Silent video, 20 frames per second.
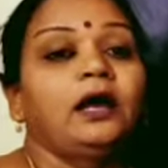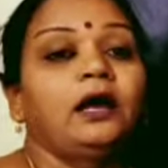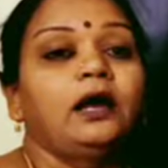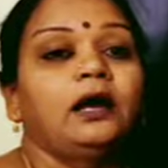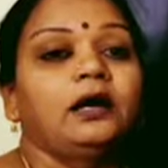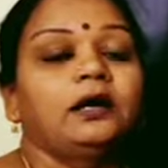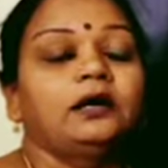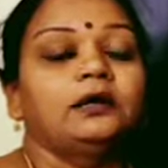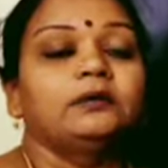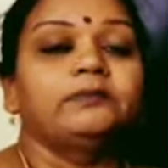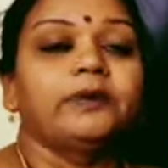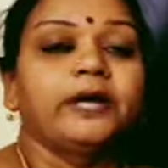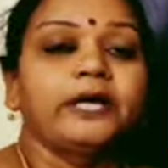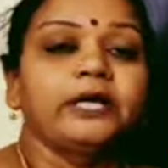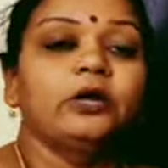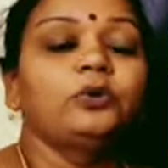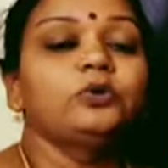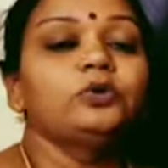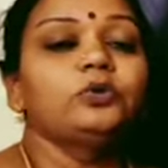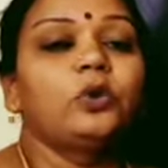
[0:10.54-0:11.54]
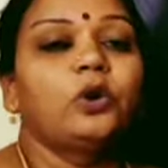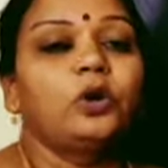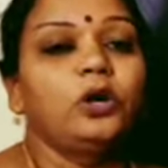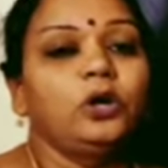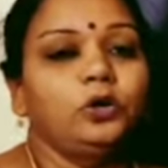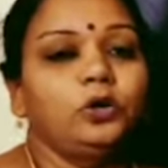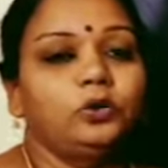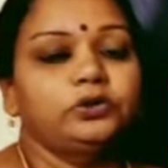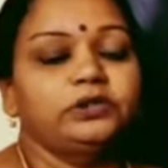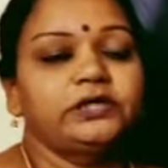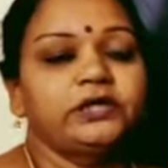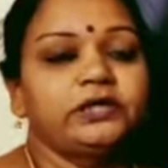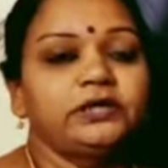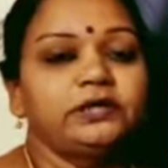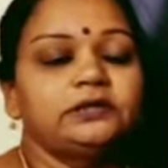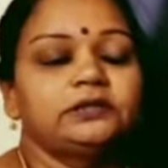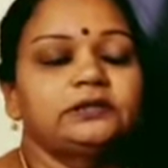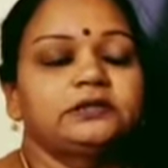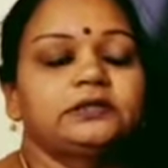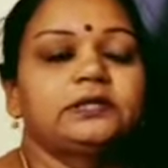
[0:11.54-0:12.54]
by now you all know that
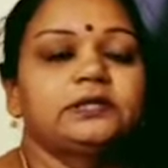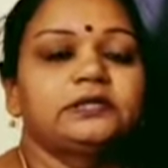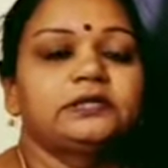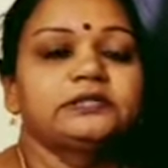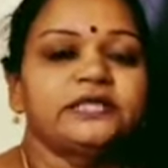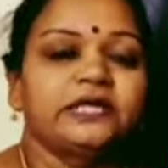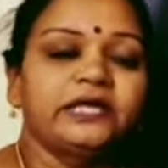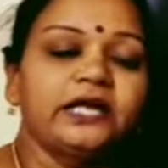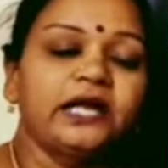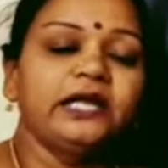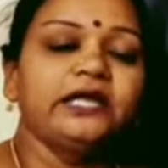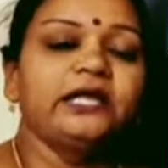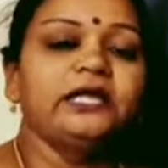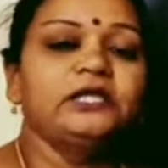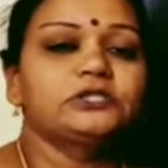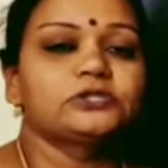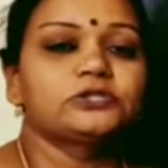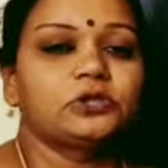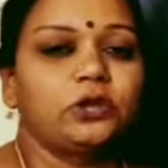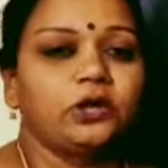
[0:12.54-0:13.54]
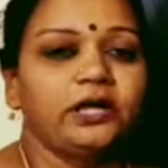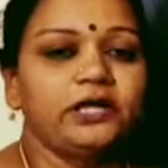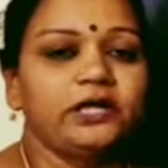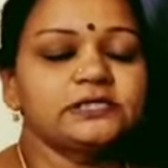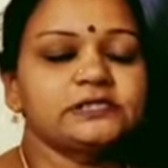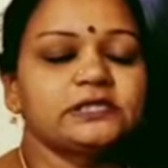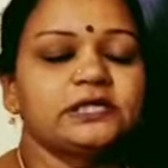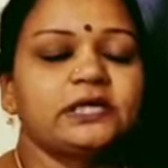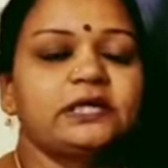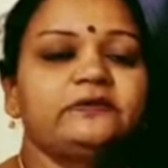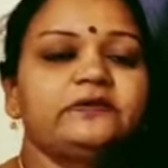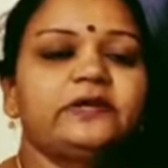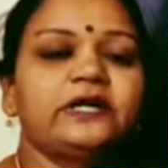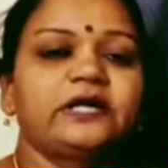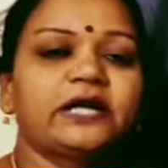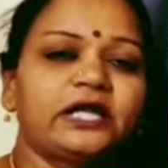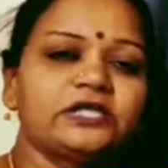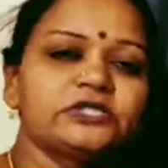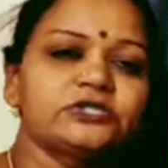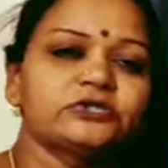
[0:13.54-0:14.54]
generally in solids, the
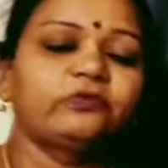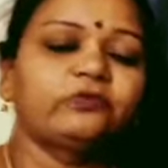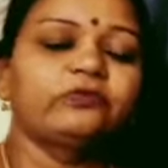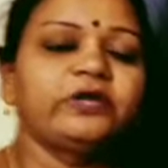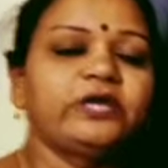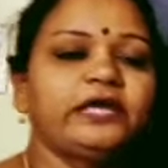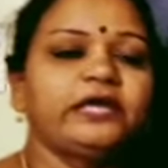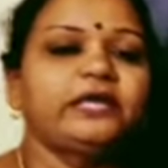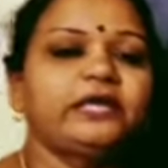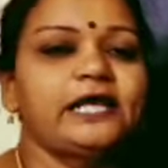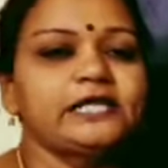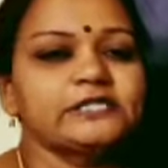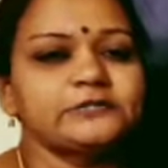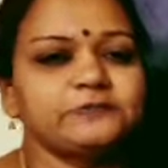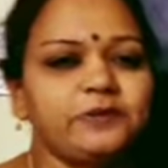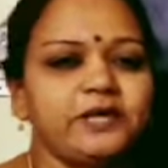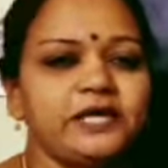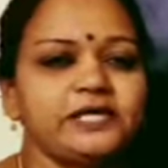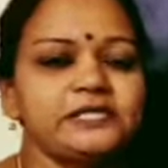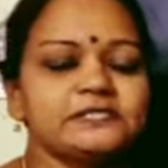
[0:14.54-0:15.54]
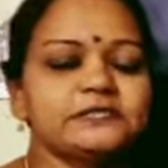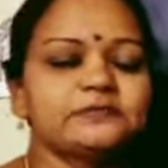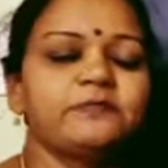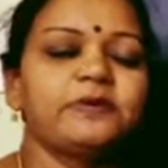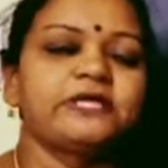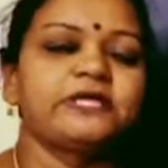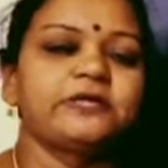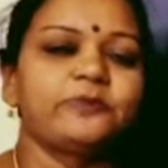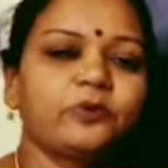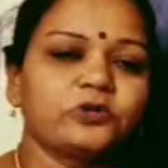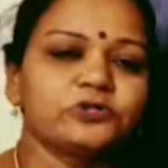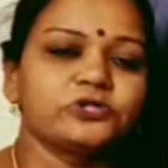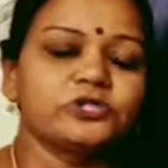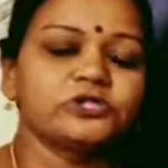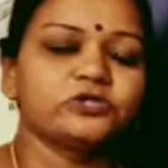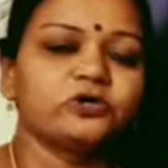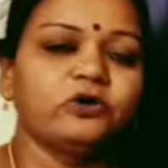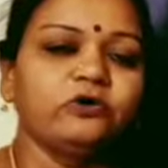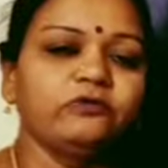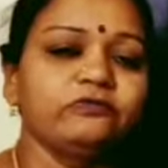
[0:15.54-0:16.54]
transfer of heat takes place by the
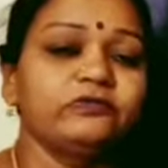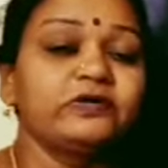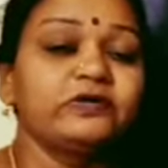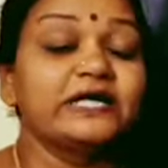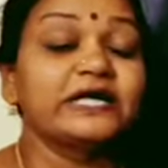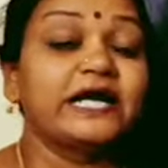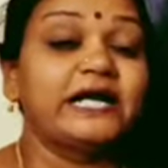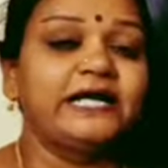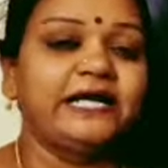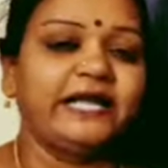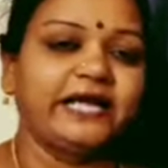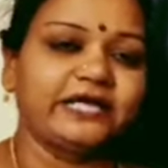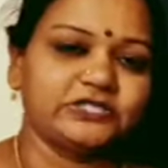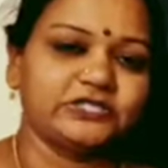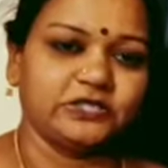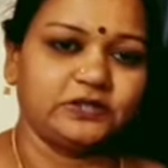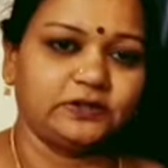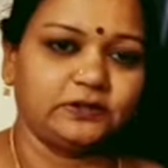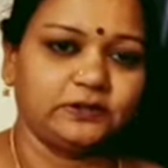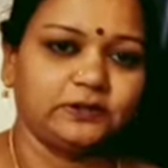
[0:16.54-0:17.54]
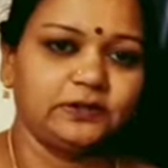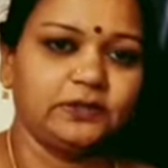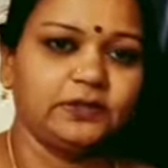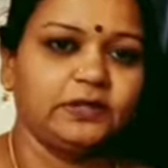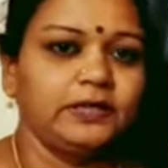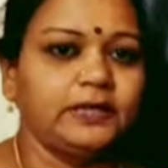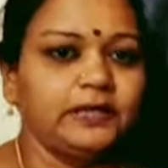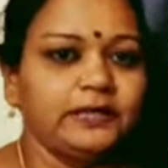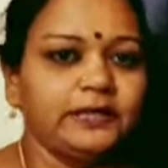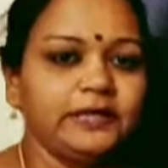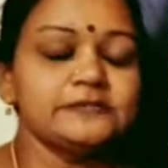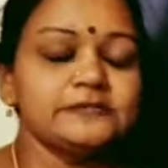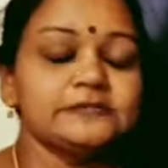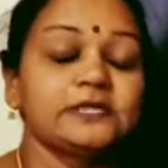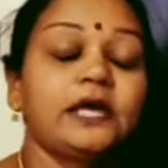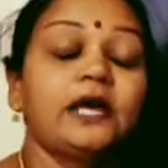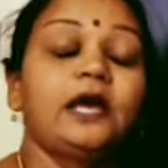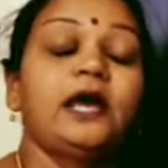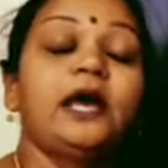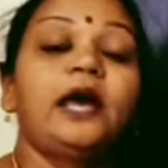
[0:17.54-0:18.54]
process of convection. Yes,
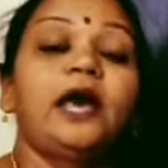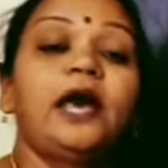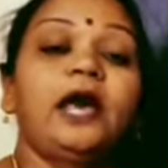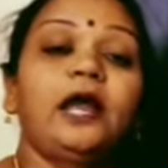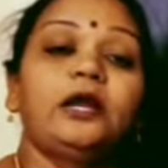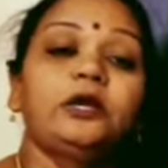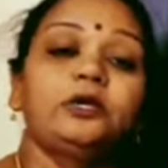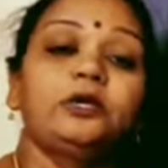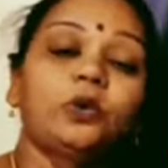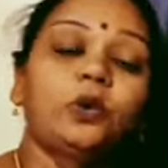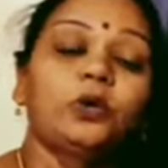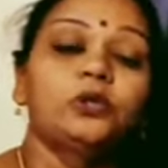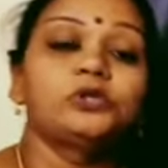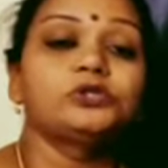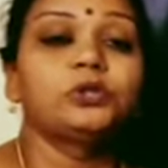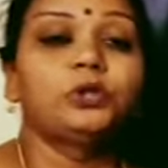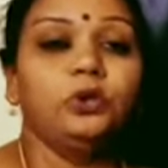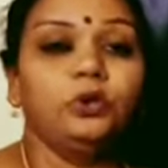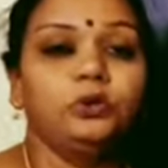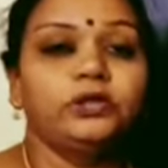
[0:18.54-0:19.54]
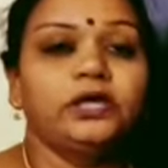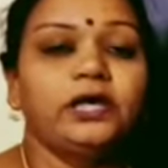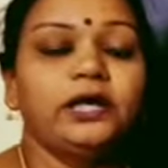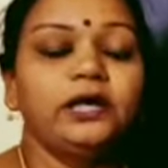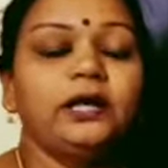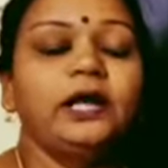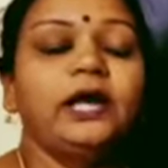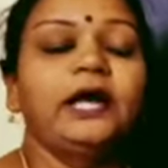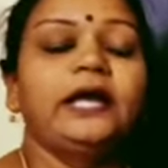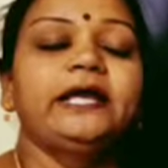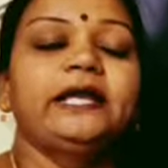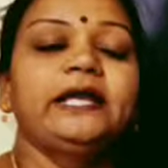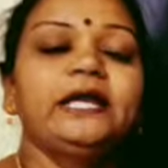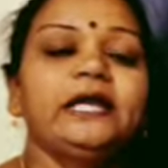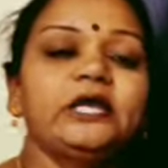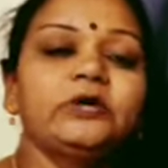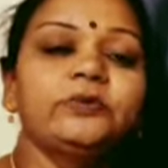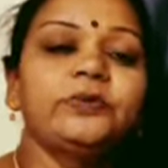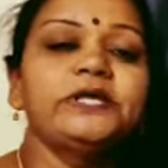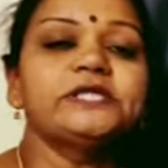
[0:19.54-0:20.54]
and you also know that in
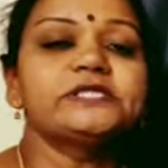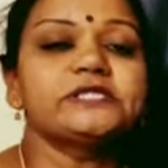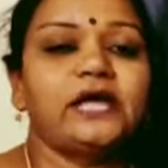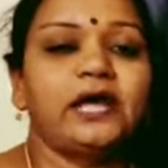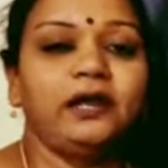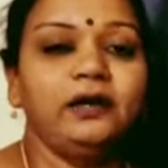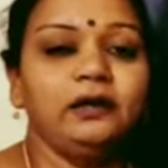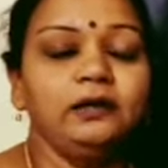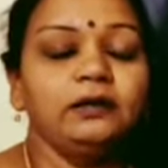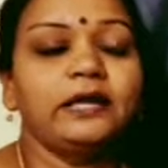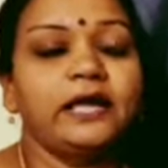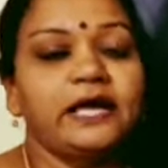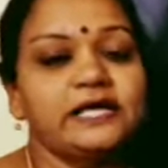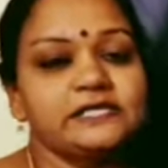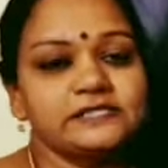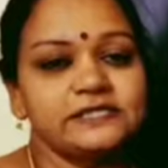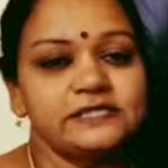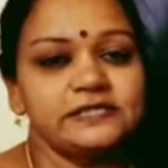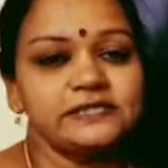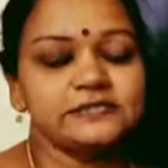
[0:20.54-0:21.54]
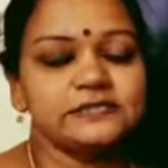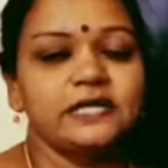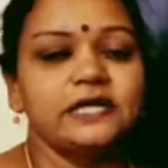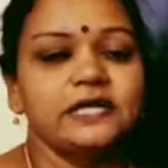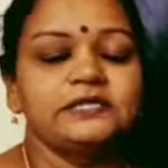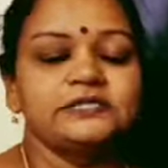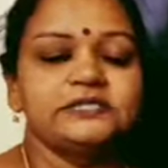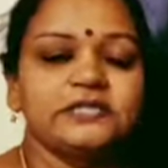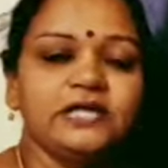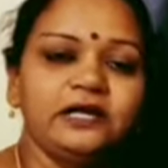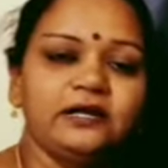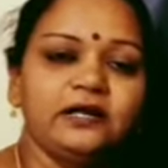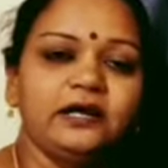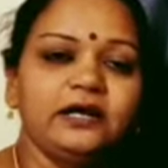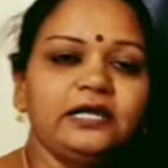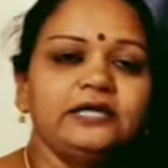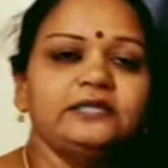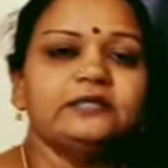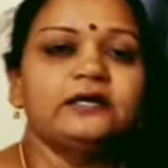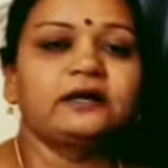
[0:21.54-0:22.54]
liquids and gases,
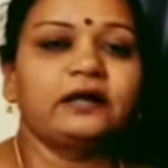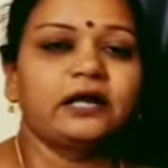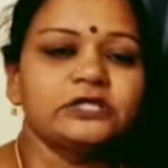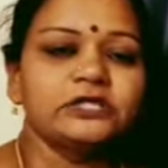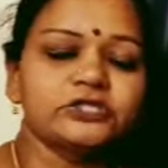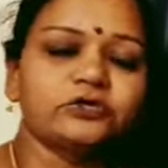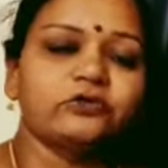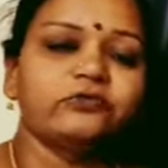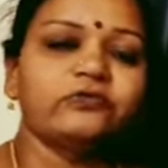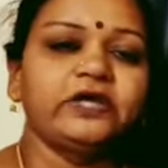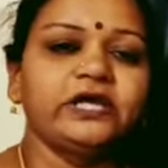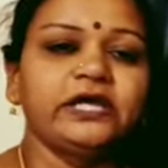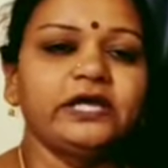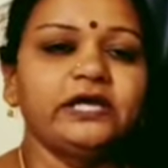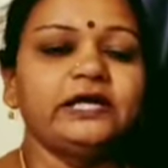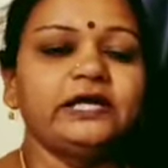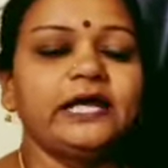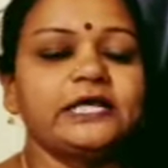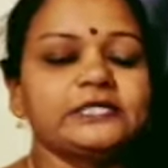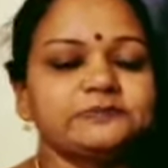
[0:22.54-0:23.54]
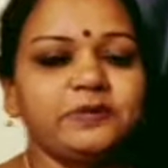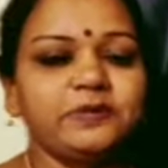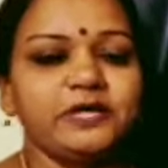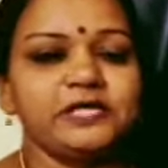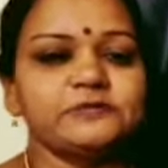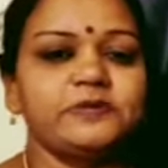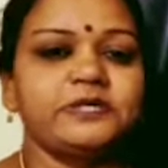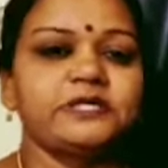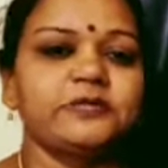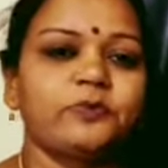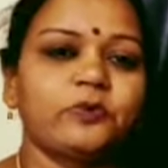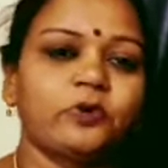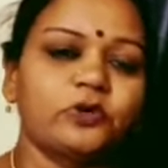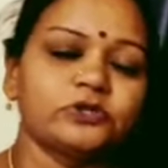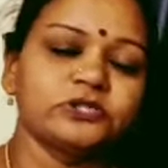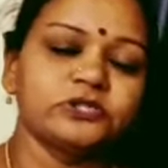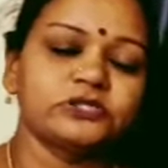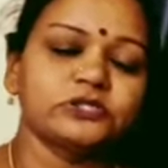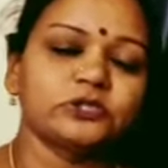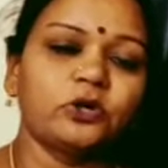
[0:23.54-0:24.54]
generally the transfer of heat takes place by the
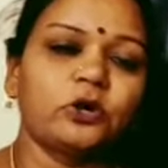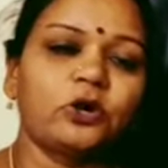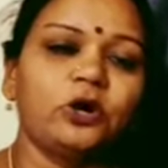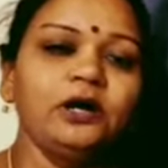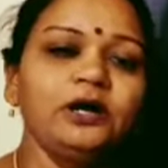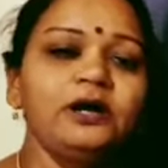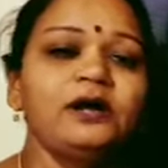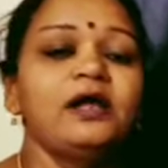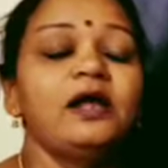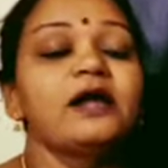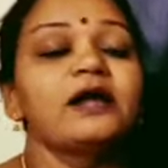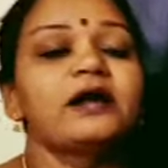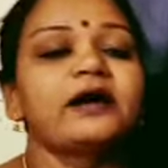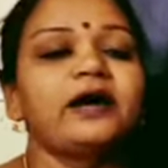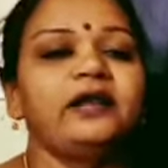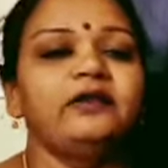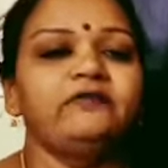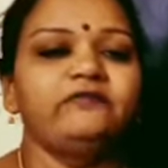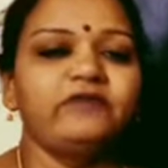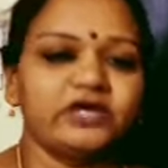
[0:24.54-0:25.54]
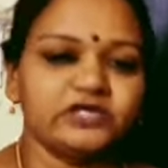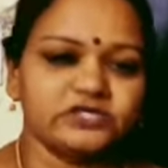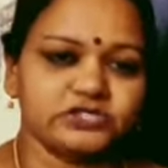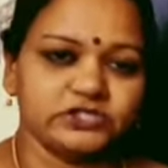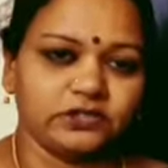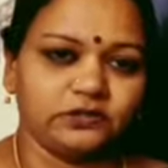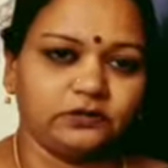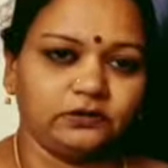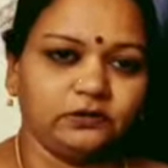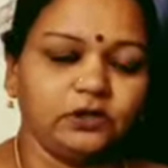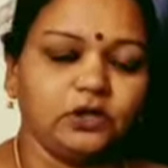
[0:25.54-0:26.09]
process called convection.